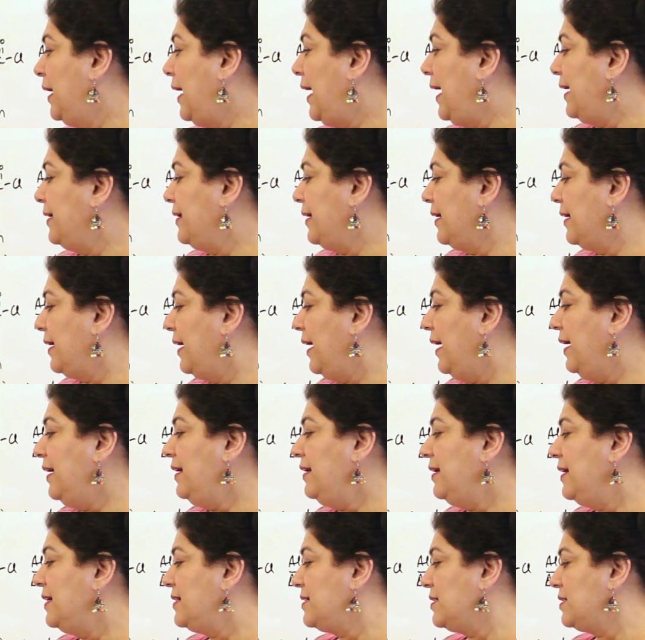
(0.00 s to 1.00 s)
And
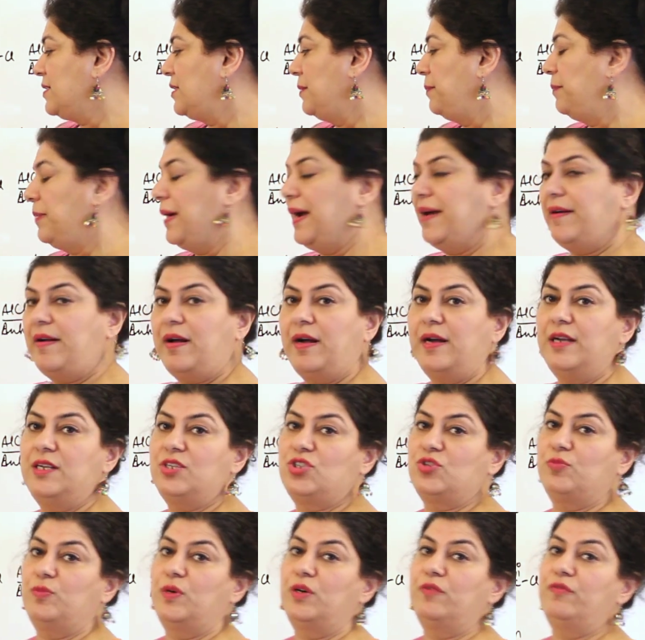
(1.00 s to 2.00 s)
again, it is the para
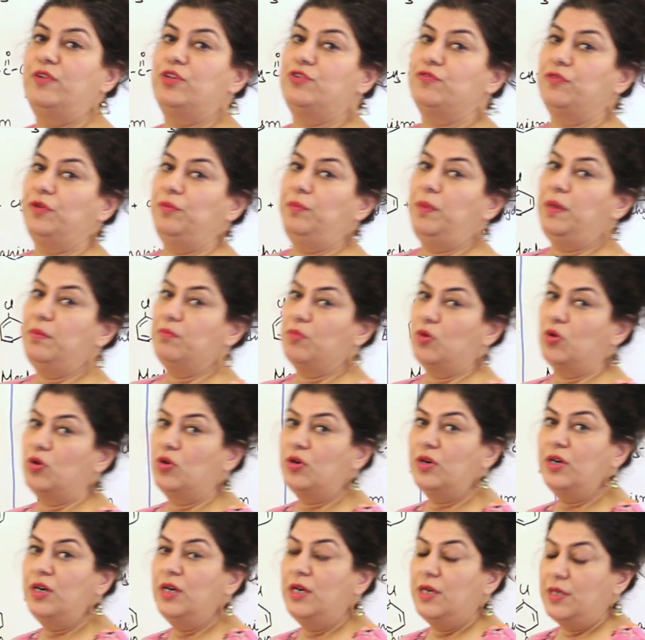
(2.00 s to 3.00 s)
isomer which would be
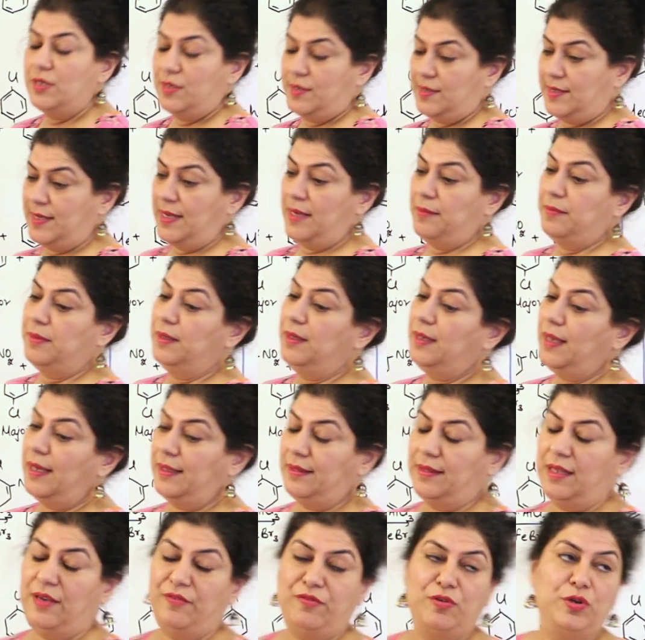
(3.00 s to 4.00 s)
more stable,
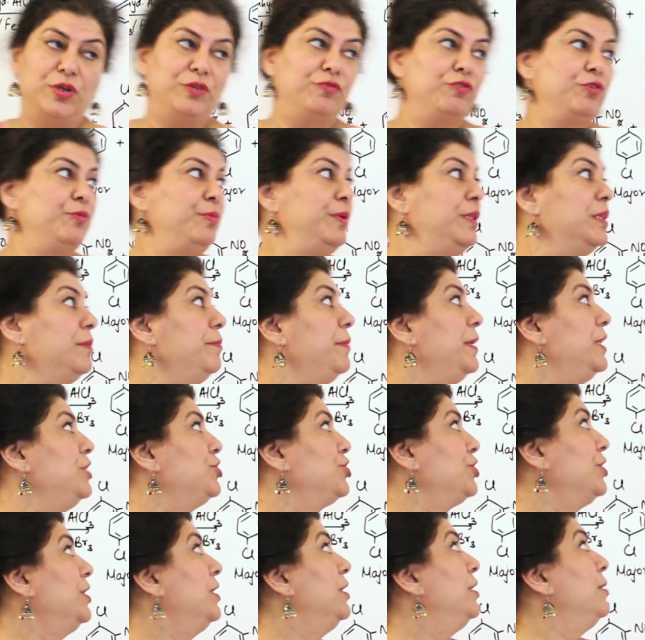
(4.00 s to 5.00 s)
and therefore it would be the
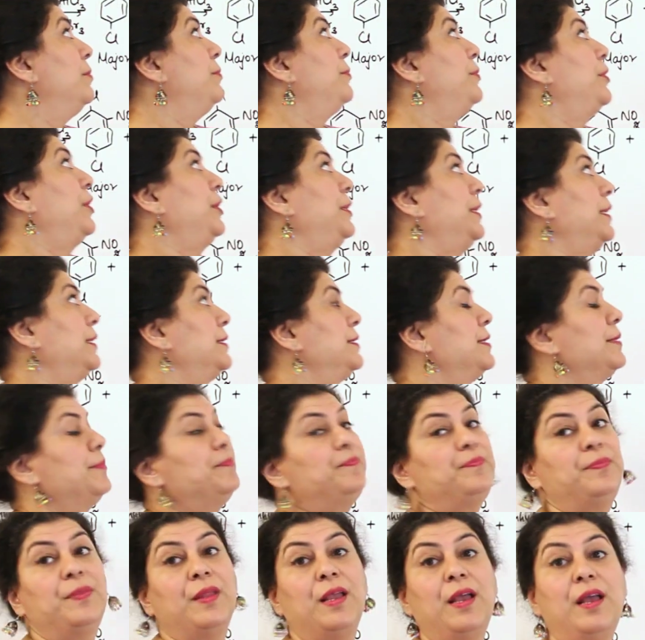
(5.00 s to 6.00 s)
major product.
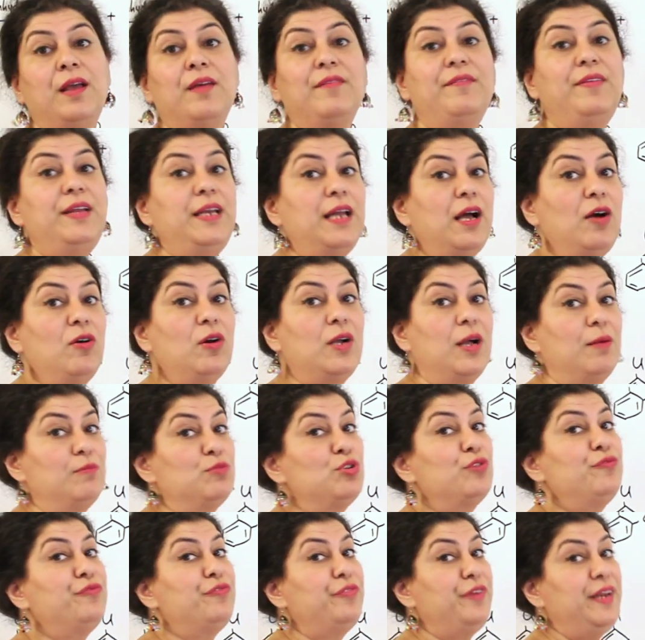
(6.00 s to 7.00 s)
We now come
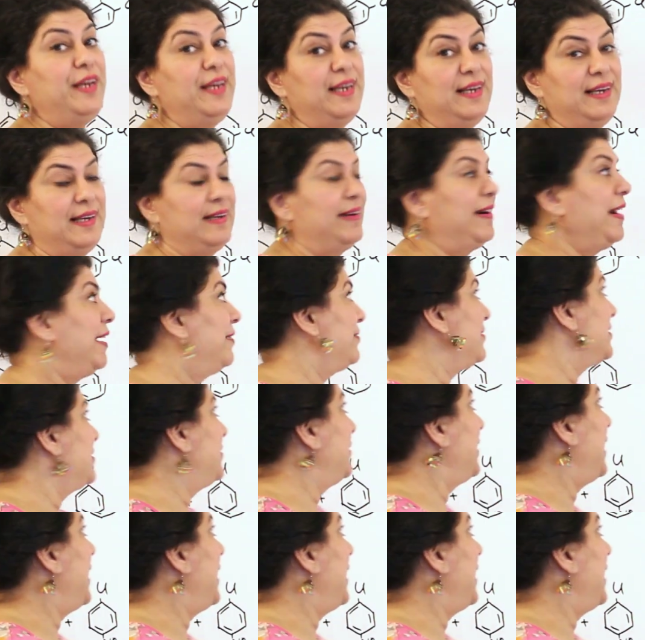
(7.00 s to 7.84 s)
to Friedel-Crafts